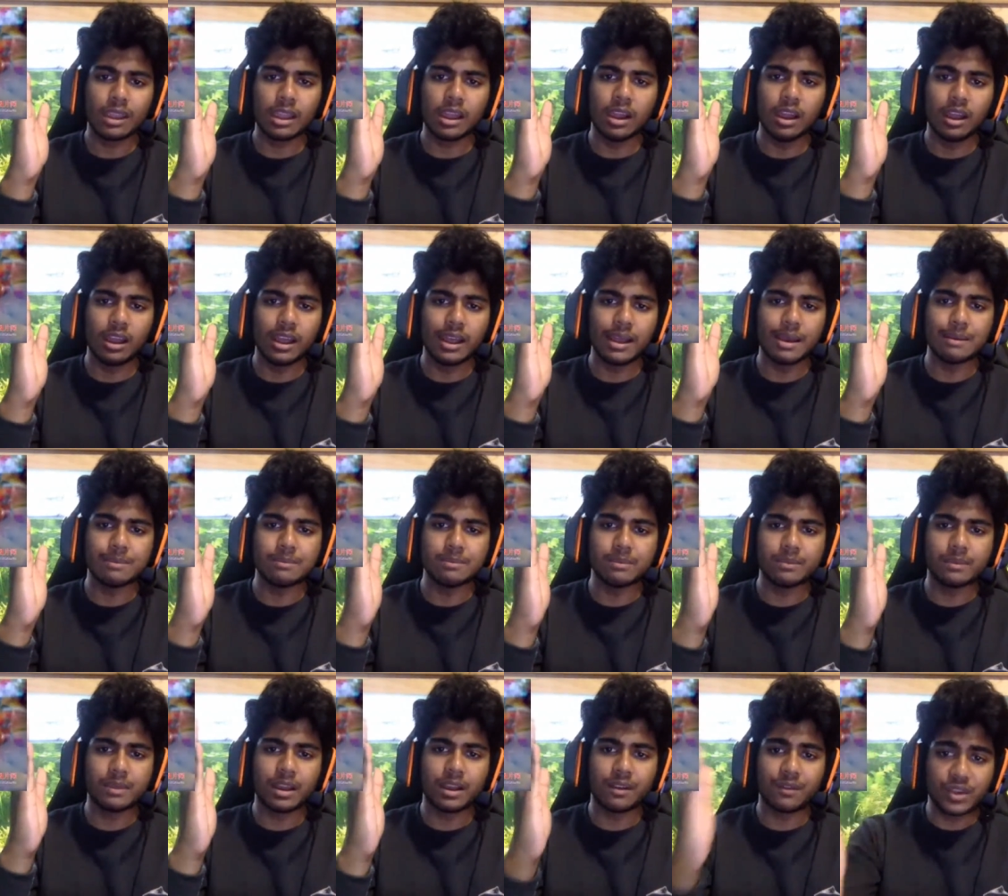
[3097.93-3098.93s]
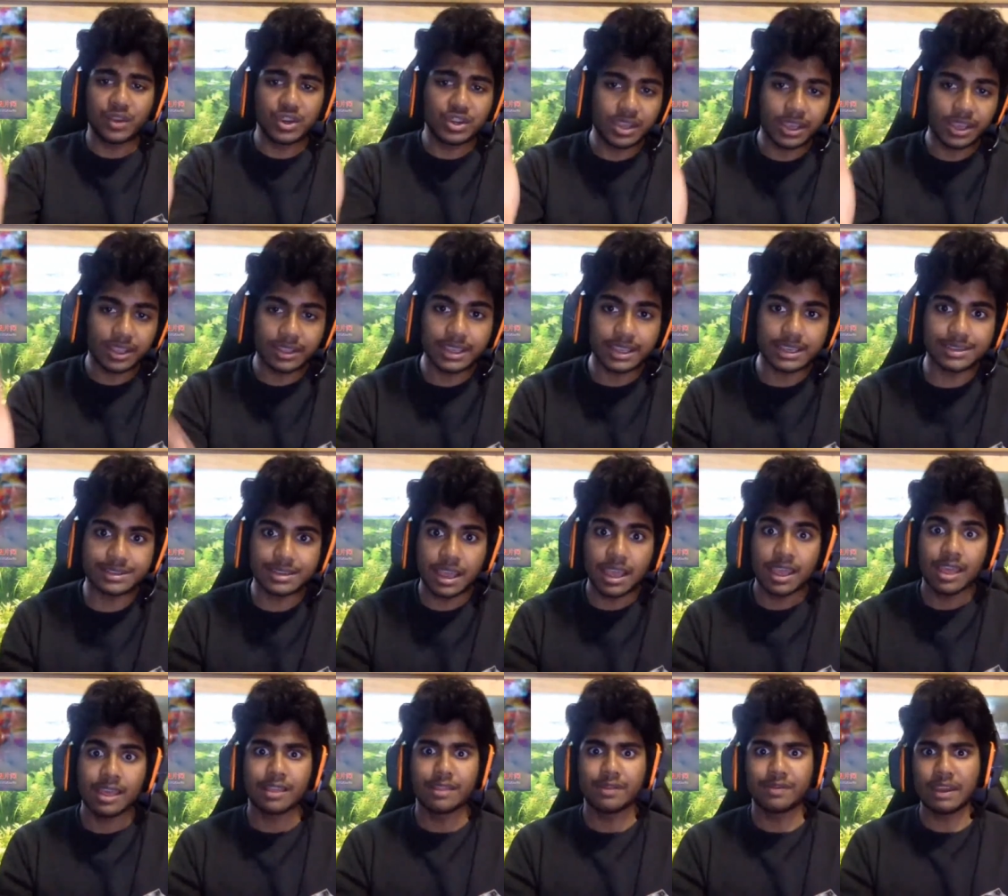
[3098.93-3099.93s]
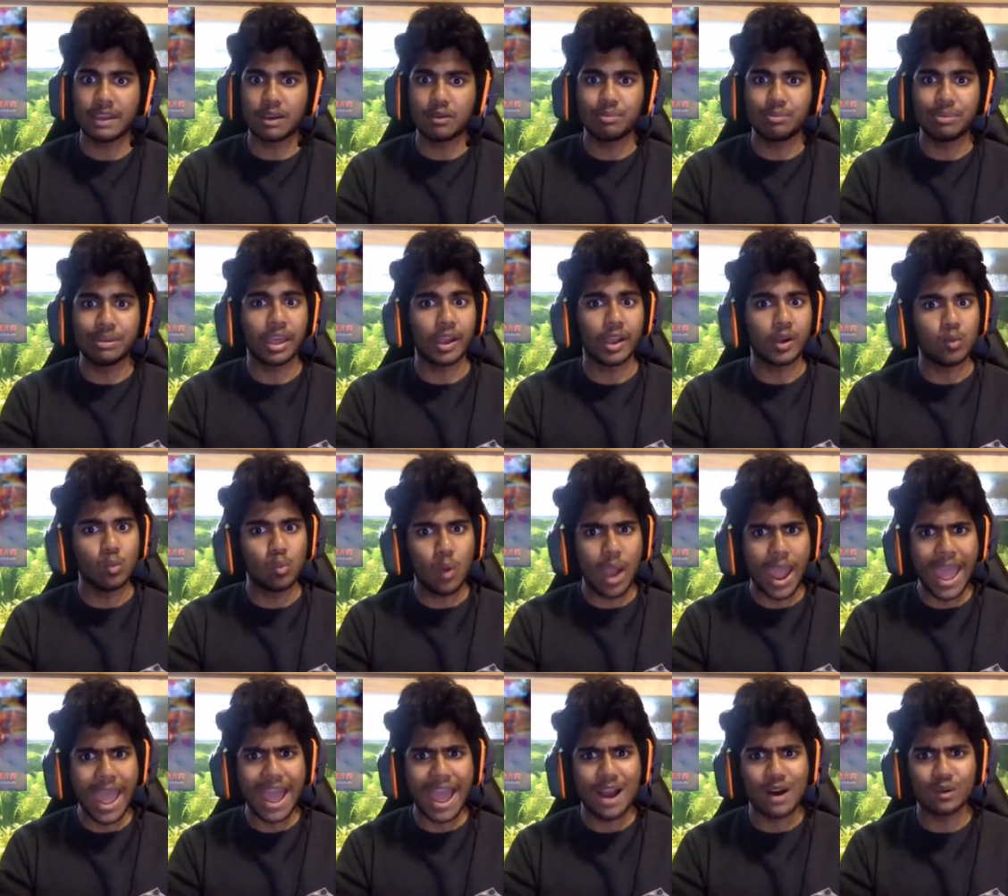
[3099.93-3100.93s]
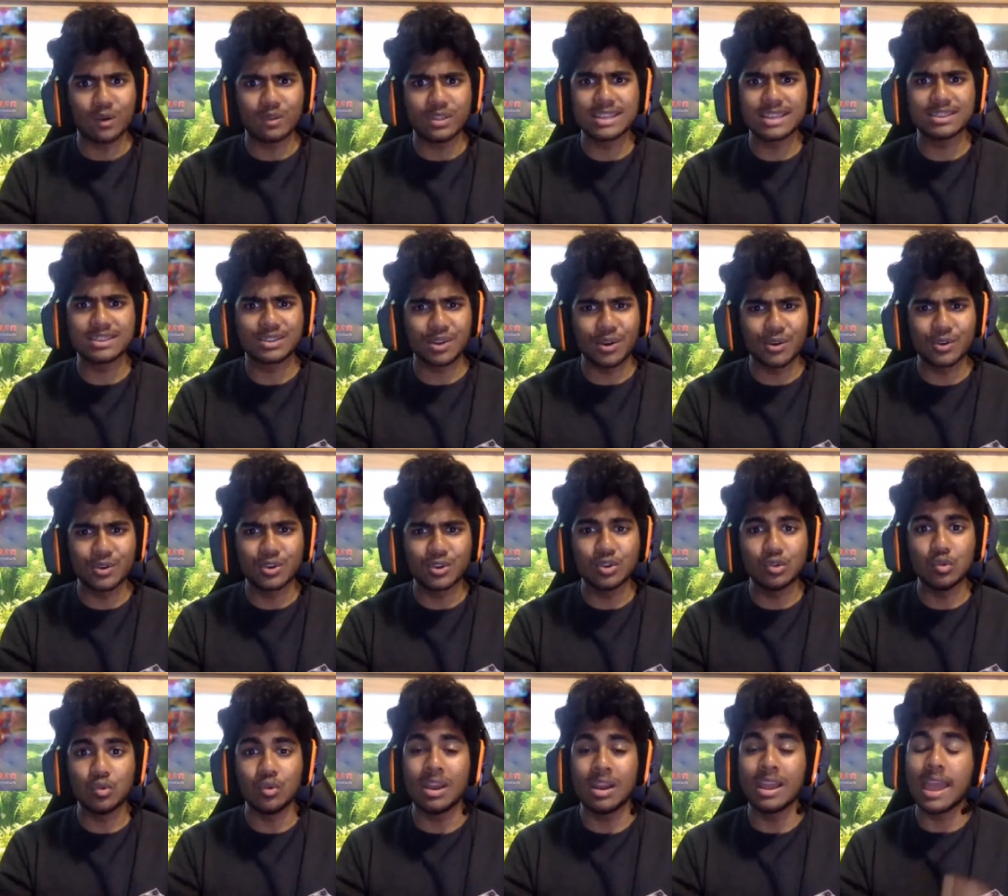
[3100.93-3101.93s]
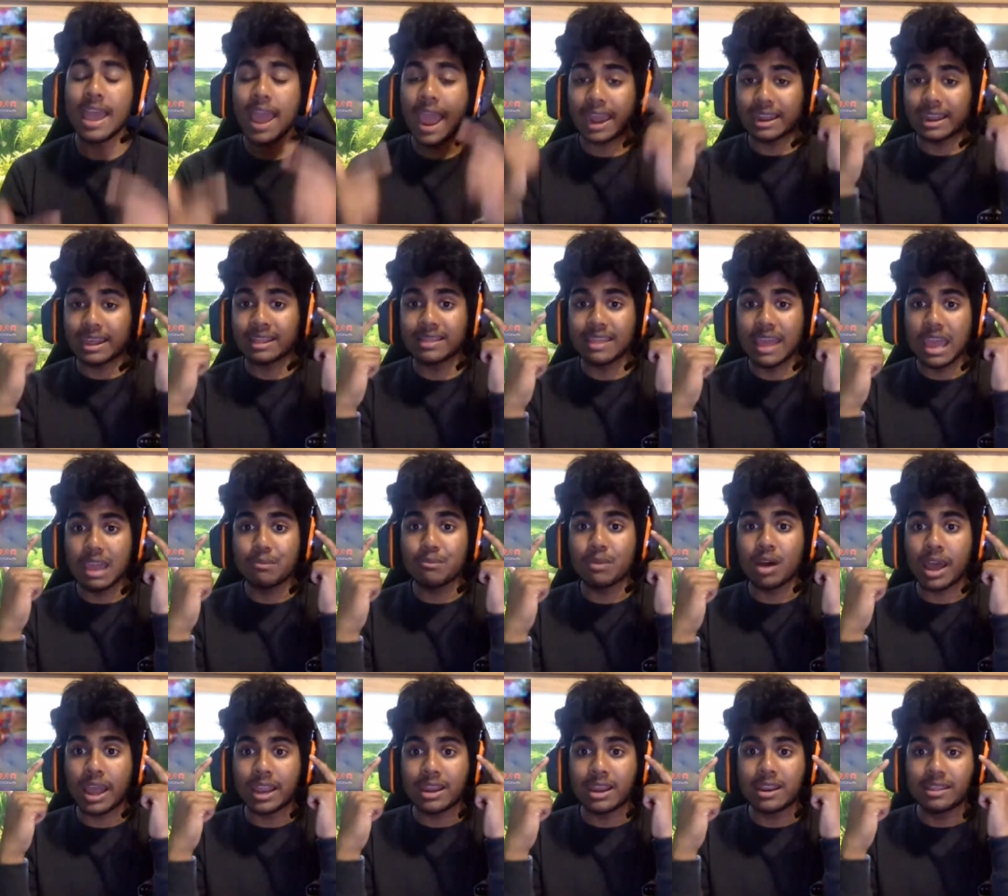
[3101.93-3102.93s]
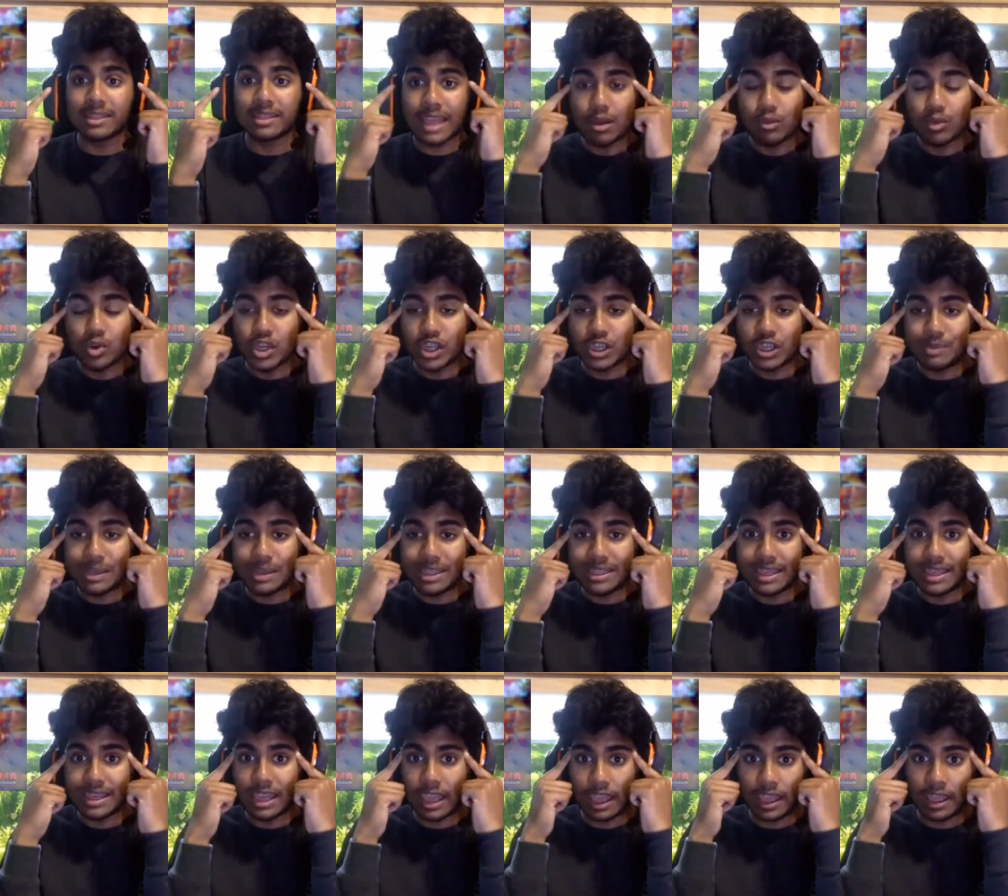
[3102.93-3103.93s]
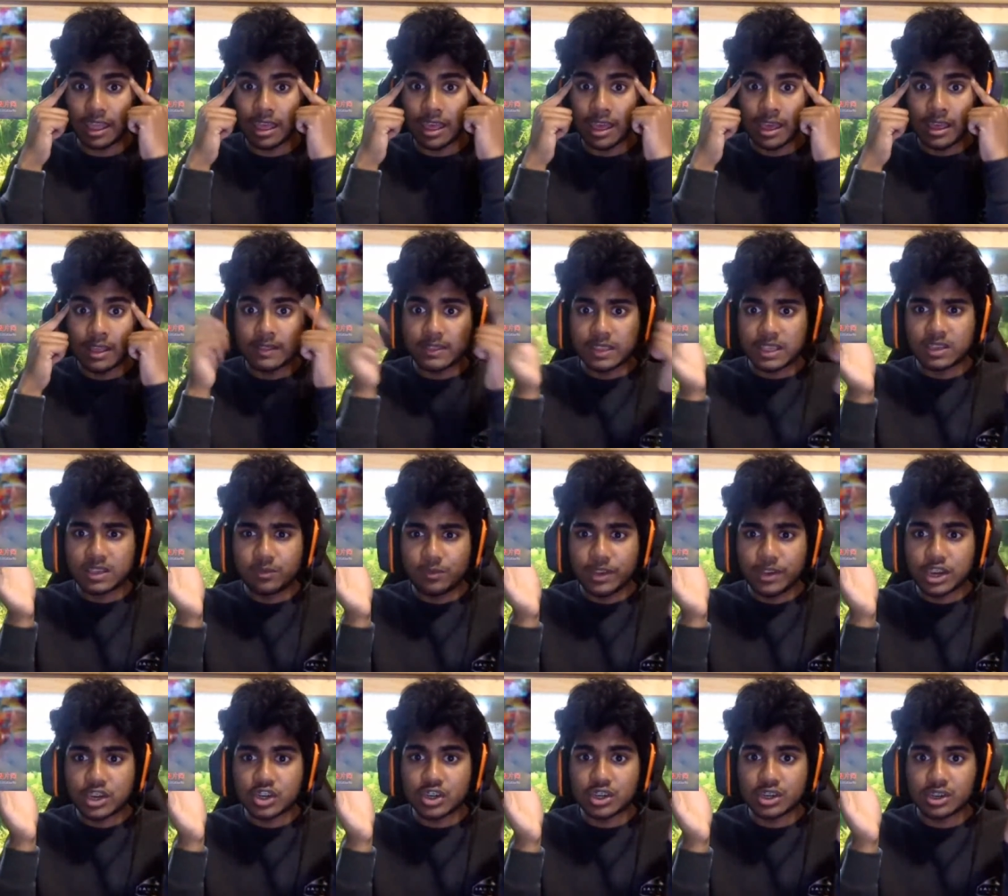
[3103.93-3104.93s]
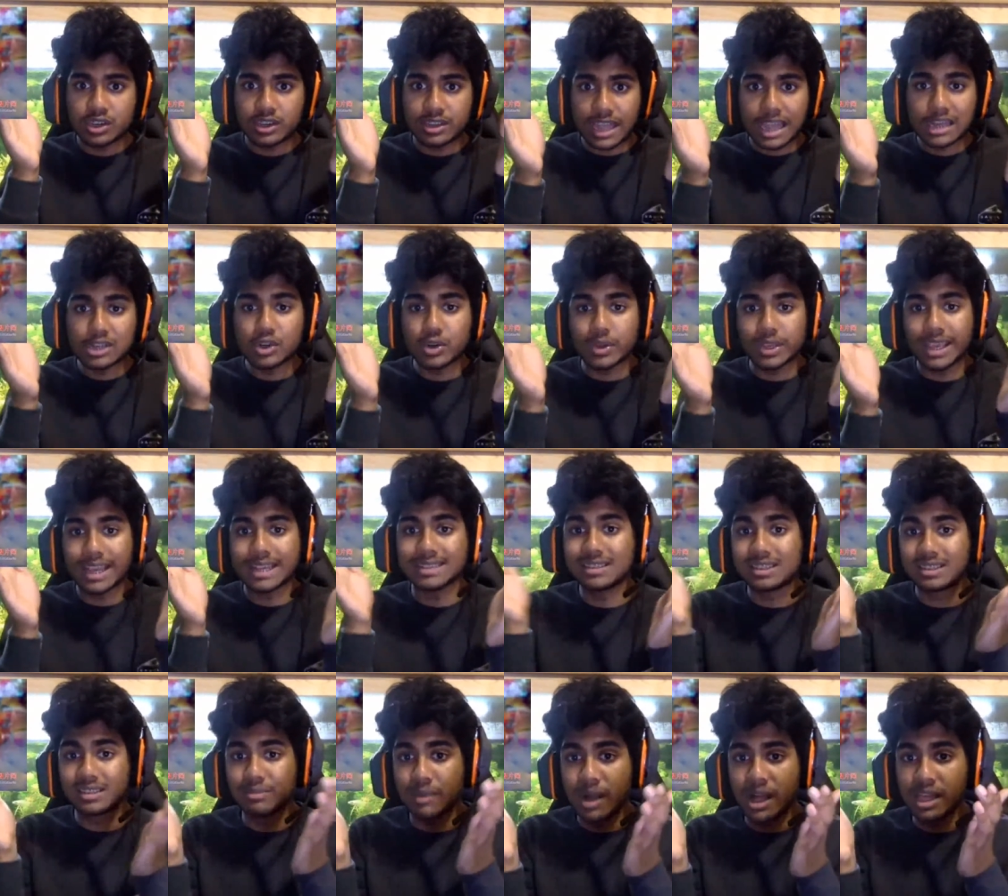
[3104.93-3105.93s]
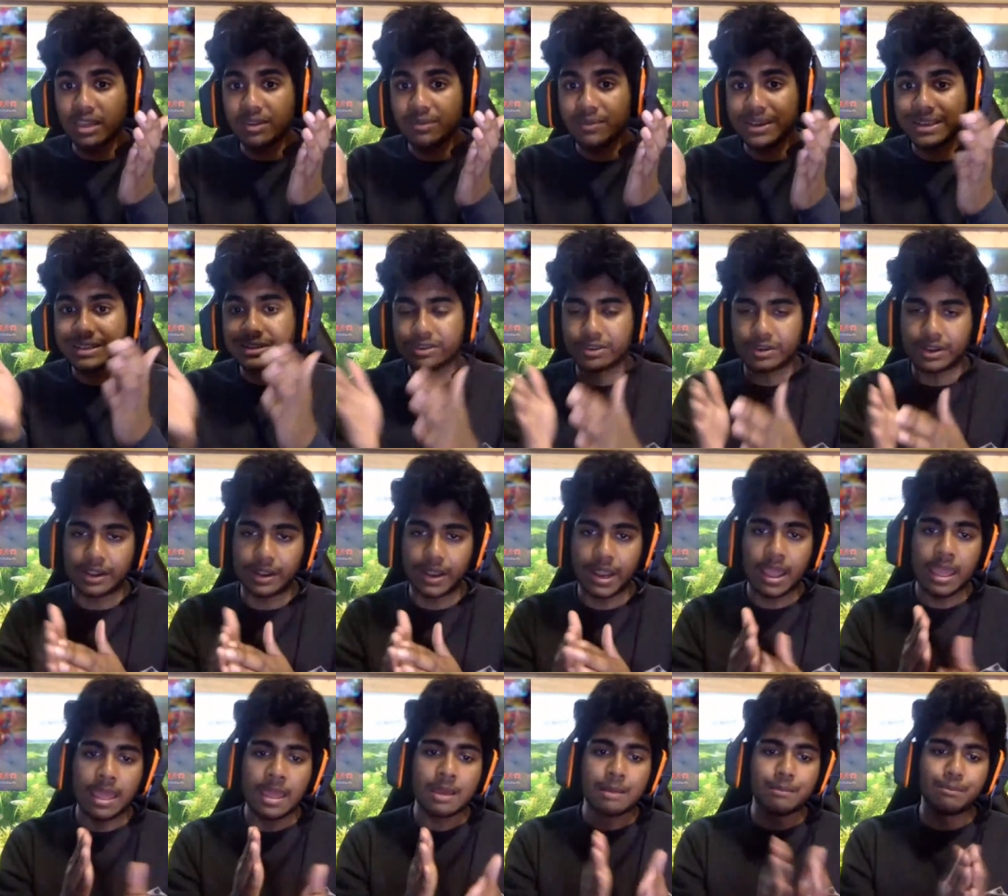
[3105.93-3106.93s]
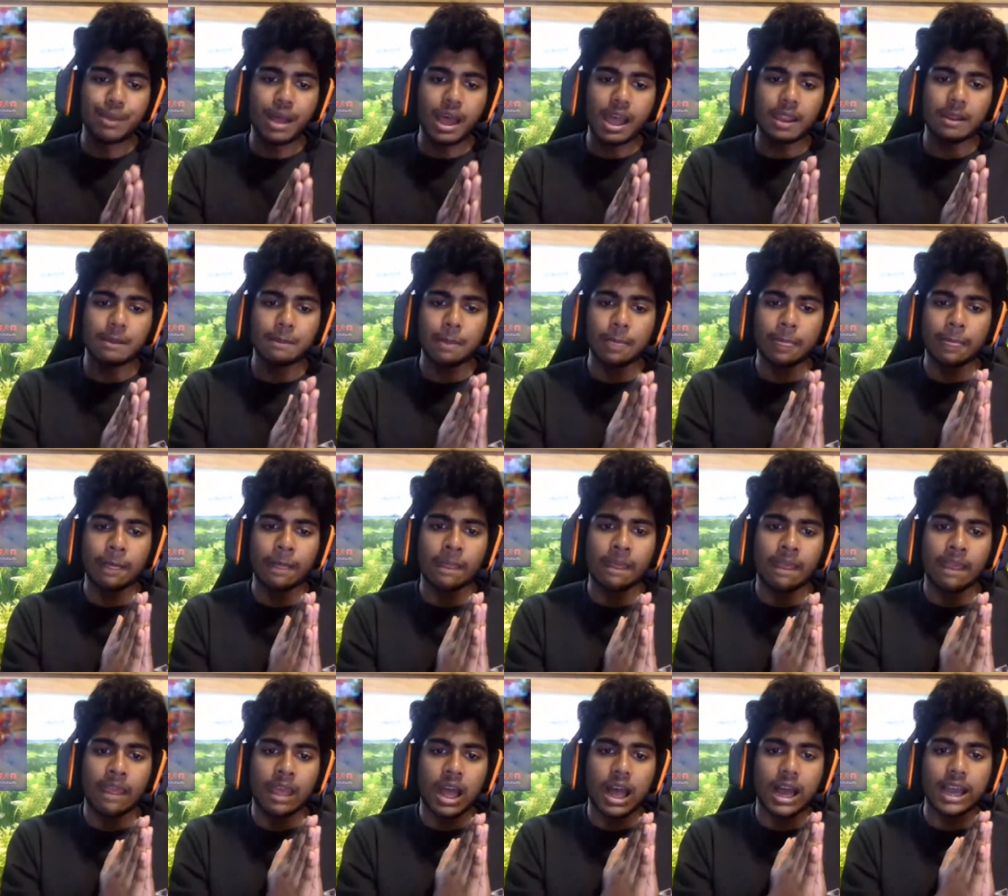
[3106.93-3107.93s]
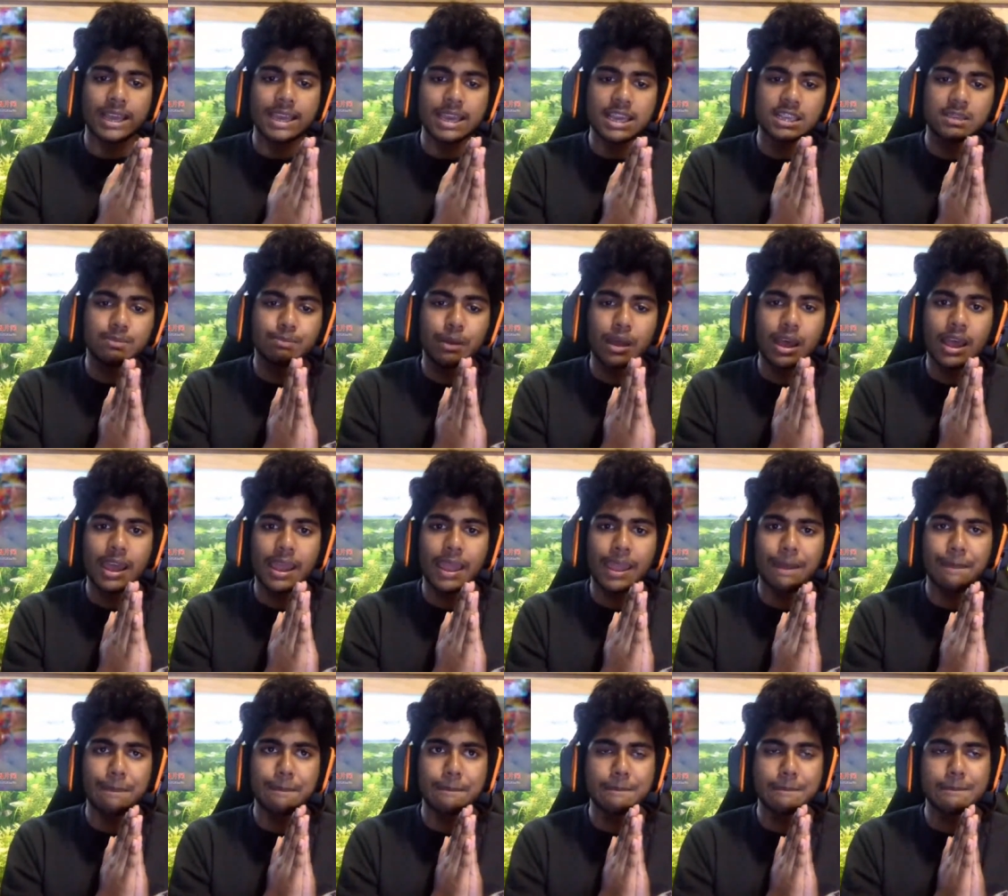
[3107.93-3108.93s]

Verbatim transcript: um, a fish like this, they would be like, wow, that's so cool. And in their mind, they would just be thinking, this fish naturally has a smiley face on it. But I guess by